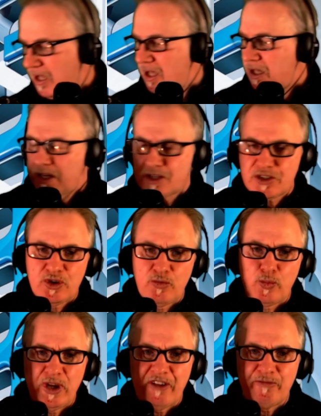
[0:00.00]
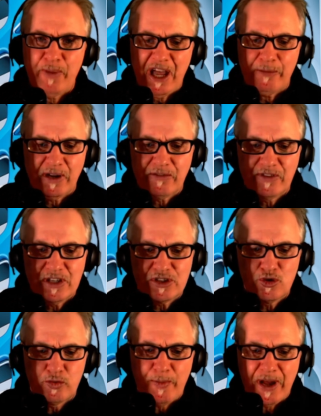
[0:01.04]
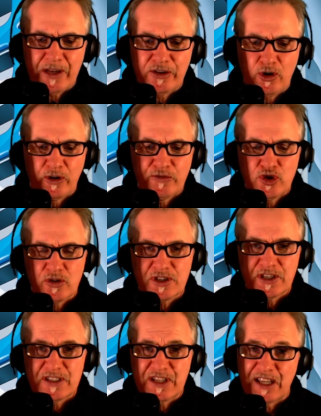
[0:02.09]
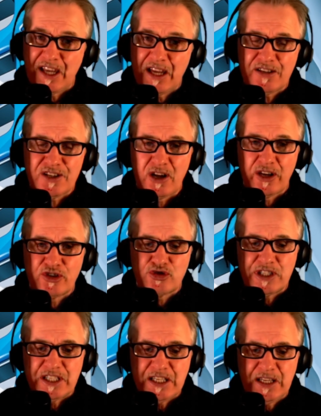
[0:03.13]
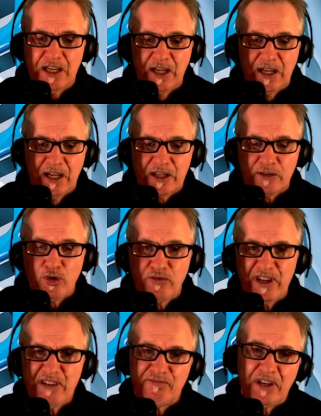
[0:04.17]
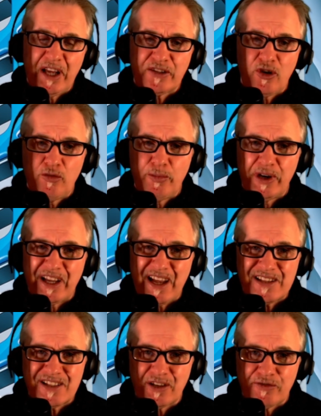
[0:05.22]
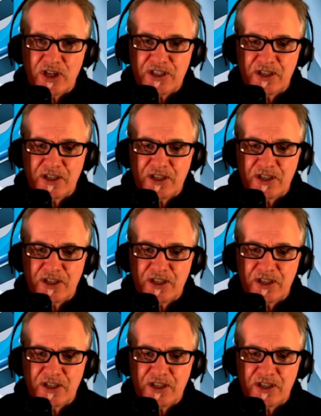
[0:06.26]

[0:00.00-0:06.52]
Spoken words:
Next up, we have Batman v Superman Dawn of Justice. Again, solid 3D. The movie let down by the casting of Jesse